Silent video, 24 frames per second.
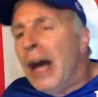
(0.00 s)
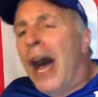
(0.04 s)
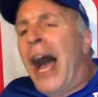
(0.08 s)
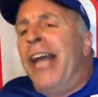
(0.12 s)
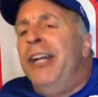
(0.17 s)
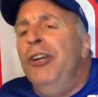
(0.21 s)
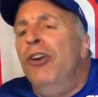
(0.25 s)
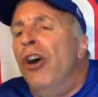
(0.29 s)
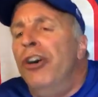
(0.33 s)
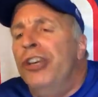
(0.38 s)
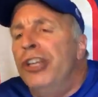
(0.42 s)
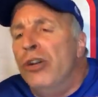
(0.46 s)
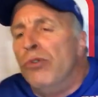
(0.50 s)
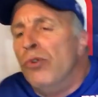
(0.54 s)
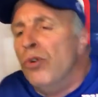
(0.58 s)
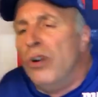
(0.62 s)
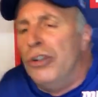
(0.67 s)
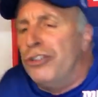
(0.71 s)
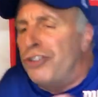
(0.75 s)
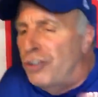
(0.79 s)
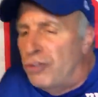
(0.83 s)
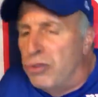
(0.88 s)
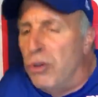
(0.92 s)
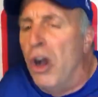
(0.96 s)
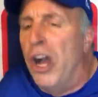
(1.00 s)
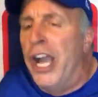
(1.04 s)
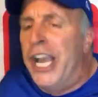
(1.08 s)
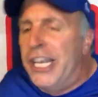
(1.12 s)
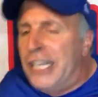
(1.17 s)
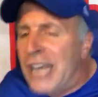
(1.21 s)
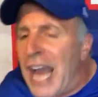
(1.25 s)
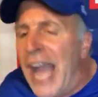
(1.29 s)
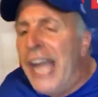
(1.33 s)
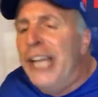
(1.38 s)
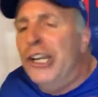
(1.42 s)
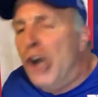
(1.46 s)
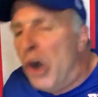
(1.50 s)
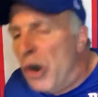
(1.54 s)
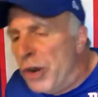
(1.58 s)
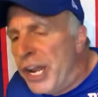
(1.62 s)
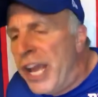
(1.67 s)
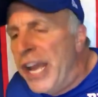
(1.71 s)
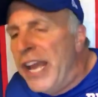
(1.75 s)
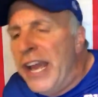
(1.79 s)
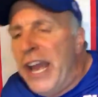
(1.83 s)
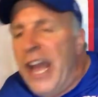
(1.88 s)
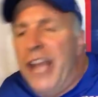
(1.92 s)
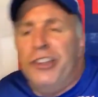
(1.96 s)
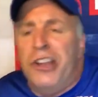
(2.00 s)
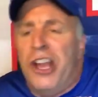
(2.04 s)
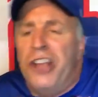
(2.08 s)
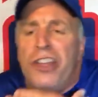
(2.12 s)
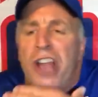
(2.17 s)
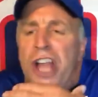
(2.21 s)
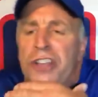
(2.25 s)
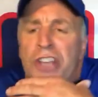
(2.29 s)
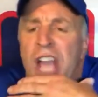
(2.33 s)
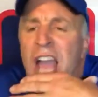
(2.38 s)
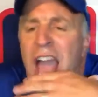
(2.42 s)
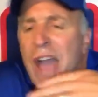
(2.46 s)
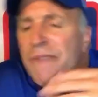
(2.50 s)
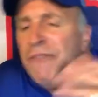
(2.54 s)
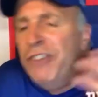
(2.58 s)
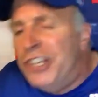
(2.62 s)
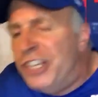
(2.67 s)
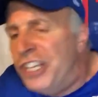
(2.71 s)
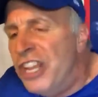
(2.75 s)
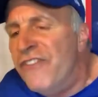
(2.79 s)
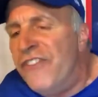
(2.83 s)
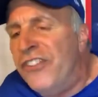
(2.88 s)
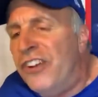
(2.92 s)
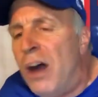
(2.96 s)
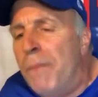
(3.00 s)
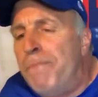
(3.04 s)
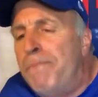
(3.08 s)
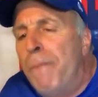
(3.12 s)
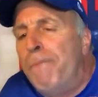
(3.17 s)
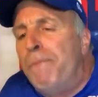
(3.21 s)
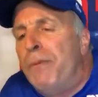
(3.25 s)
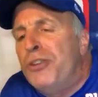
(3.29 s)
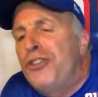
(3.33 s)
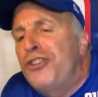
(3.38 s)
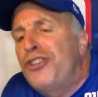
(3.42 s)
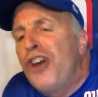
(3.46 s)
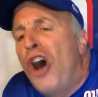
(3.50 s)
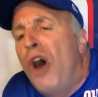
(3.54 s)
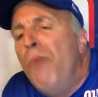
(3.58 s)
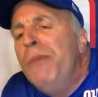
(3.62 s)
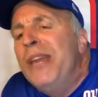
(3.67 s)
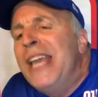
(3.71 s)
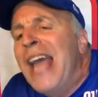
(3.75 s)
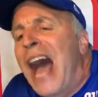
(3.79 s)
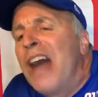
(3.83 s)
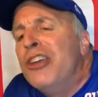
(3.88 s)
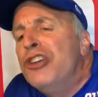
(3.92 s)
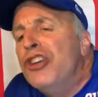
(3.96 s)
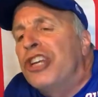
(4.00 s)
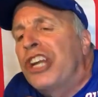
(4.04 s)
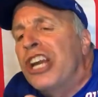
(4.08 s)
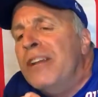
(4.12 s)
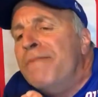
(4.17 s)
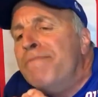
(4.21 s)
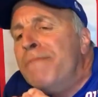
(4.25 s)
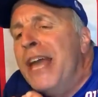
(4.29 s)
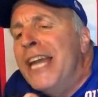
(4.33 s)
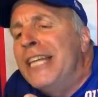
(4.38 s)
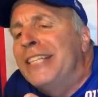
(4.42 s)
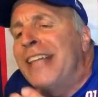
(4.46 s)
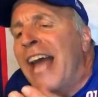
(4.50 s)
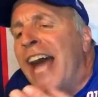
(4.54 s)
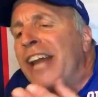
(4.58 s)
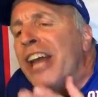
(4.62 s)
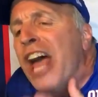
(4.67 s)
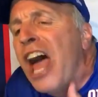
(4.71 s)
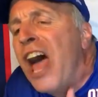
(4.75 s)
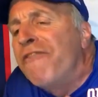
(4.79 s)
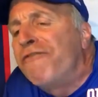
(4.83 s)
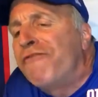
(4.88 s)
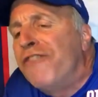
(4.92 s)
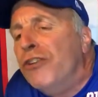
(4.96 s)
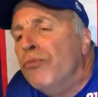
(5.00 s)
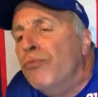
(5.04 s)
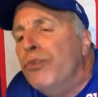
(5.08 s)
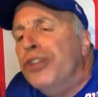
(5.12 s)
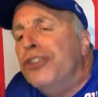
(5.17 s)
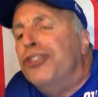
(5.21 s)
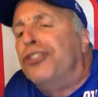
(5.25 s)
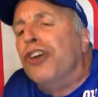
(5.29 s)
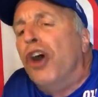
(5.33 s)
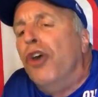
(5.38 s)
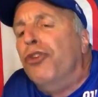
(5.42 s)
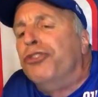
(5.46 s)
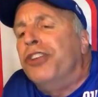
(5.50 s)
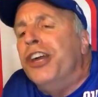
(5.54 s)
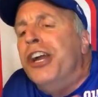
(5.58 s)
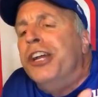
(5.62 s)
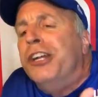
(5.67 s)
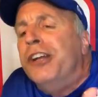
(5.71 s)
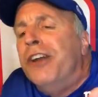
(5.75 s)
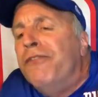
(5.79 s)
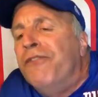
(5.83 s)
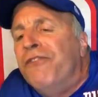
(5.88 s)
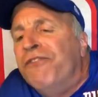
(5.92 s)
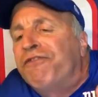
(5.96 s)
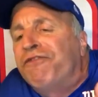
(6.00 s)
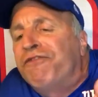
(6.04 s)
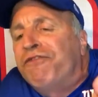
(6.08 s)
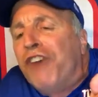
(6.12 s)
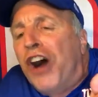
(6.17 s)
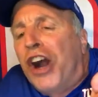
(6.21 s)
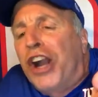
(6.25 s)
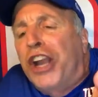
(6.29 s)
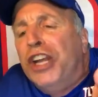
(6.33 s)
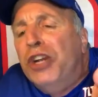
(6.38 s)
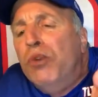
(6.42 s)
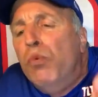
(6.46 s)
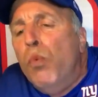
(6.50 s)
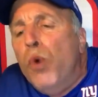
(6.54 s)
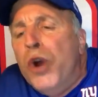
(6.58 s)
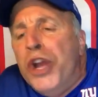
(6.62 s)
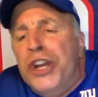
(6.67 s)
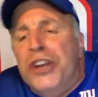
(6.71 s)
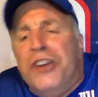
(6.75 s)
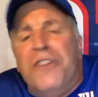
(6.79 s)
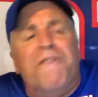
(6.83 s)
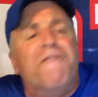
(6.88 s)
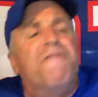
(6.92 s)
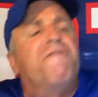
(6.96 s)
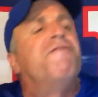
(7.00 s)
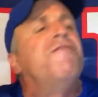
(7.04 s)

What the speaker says: I know you're all trying, I know that, and you haven't given up, but show me how you can make that effort result in a fucking win,